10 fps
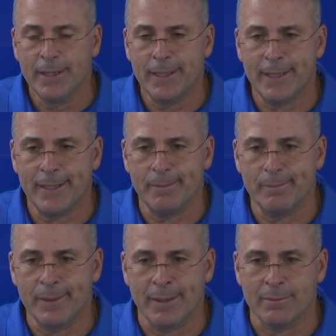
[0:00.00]

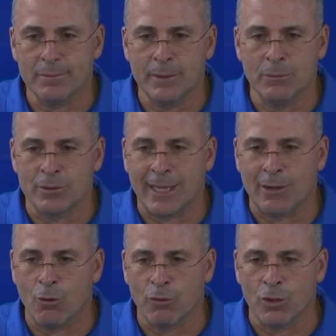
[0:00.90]
Um, you know, we will
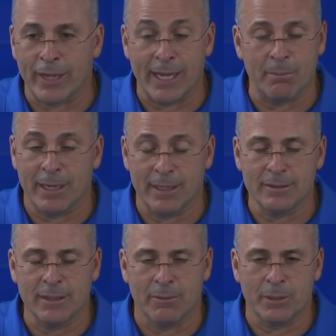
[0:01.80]
not overlook
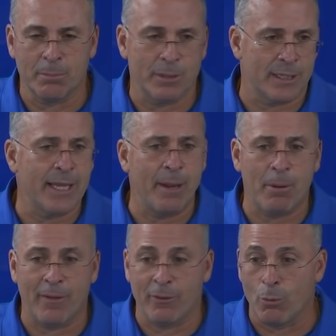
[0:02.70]
anybody. You know, when you put the tape
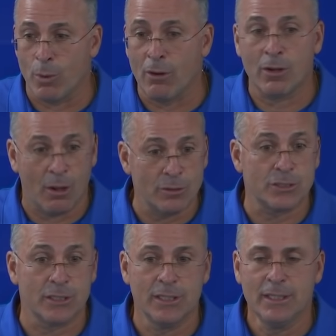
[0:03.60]
on, they're well
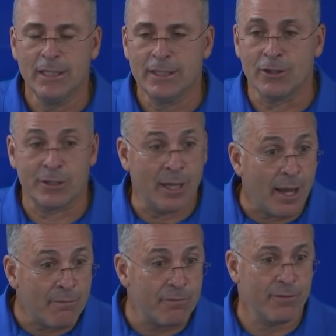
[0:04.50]
coached they're
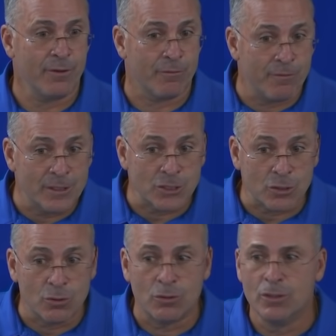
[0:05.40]
tough, they're
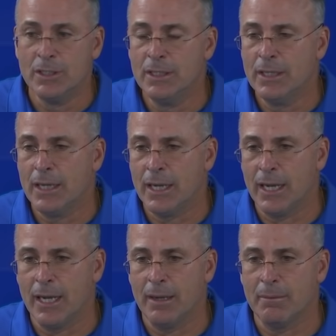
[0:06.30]
physical,
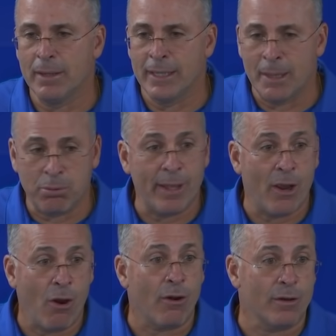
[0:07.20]
uh, and they play
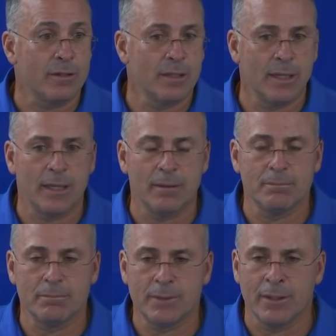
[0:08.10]
hard.
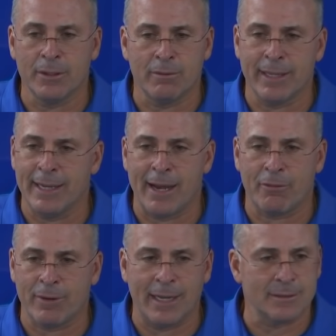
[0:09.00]
Um, you know, you don't get nine
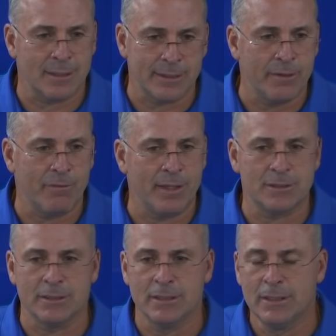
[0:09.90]
three and outs on
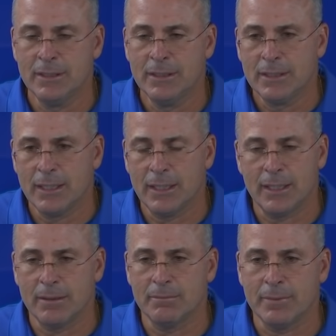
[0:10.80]
defense, and
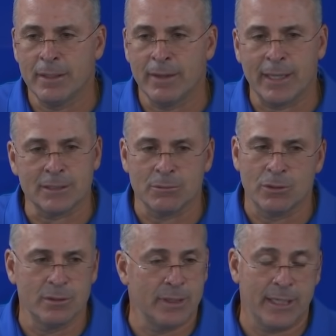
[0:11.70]
um, you know they got some
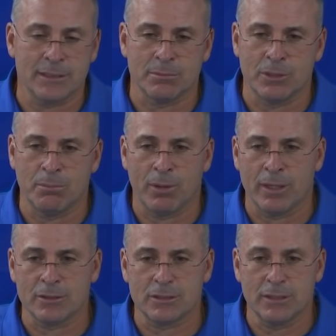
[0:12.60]
they got some good
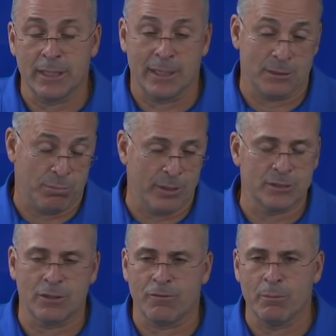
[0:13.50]
players. They got some players
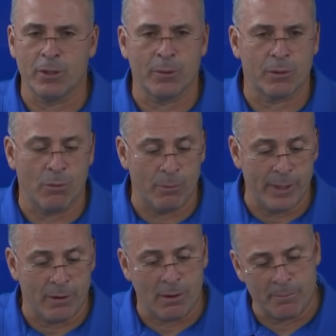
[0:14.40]
that are familiar with what
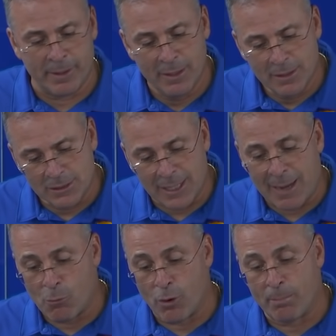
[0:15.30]
we are. I mean,
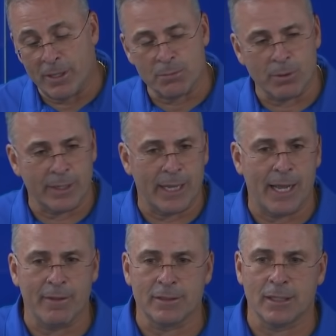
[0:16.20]
Skyy Moore, Pittsburgh
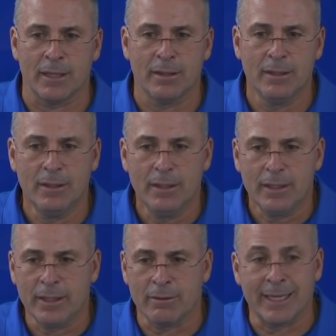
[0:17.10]
guy that's uh,
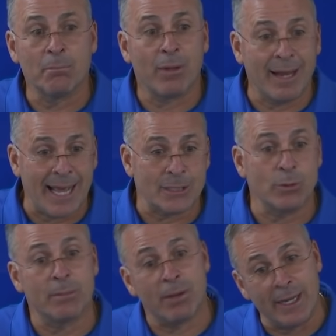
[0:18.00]
you know didn't play last
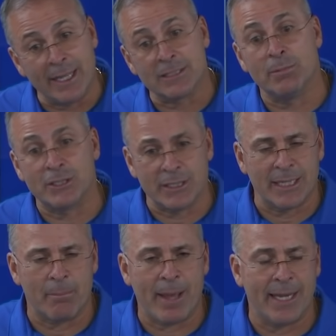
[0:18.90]
week, played against Michigan,
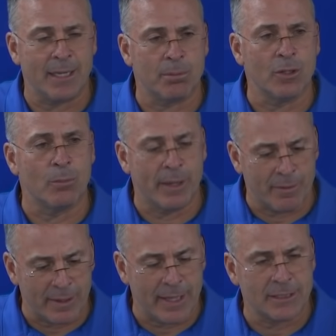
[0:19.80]
got banged up a little bit. I
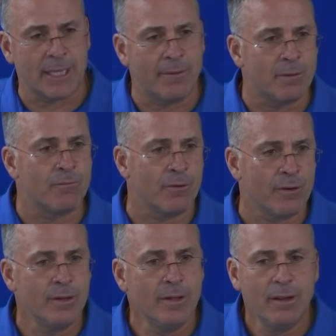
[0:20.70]
think they saved him for
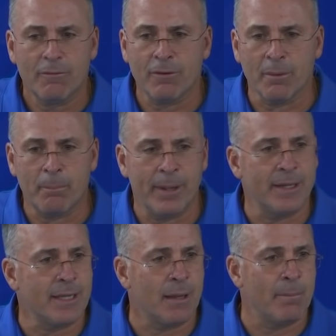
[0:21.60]
for
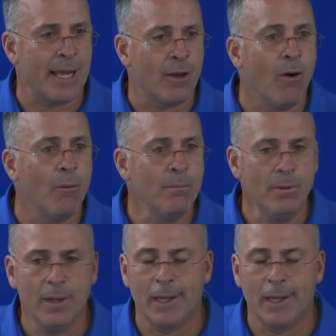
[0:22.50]
Pitt to come back home.